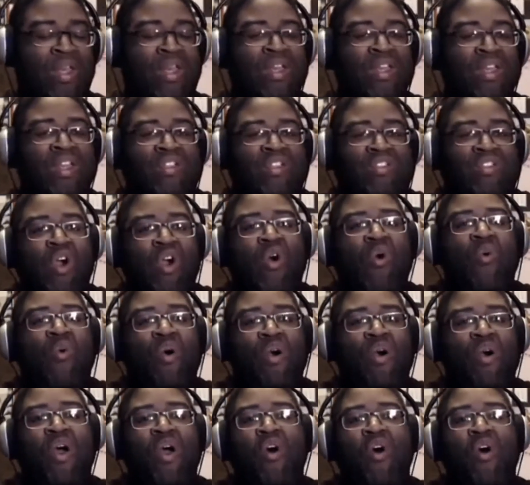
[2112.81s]
you don't
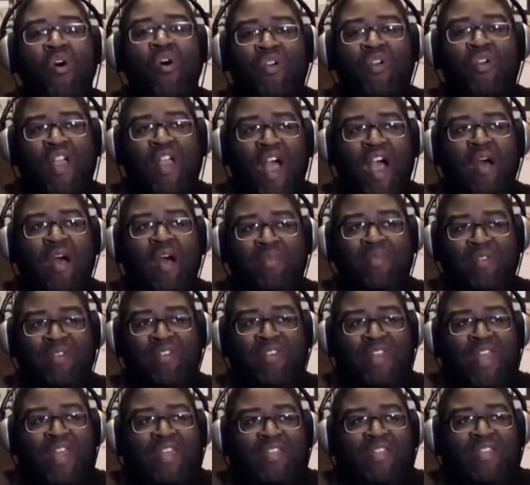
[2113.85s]
want to
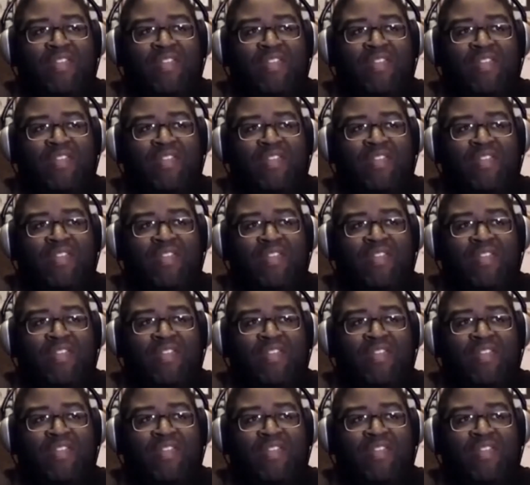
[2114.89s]
overcompensate,